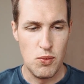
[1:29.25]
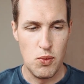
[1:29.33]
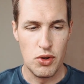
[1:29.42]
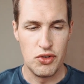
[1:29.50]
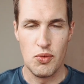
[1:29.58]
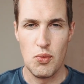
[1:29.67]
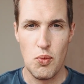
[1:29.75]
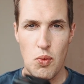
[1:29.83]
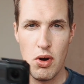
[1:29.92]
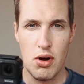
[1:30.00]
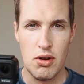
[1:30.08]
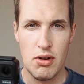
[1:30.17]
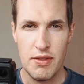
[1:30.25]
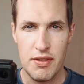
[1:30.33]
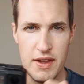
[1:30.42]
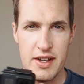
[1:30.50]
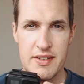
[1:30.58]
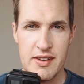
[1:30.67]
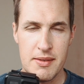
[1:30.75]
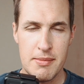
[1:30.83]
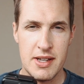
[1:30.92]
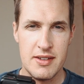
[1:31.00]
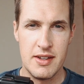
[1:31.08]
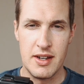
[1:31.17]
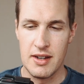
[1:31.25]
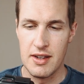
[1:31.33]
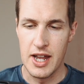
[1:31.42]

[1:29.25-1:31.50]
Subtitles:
wasn't what this is missing.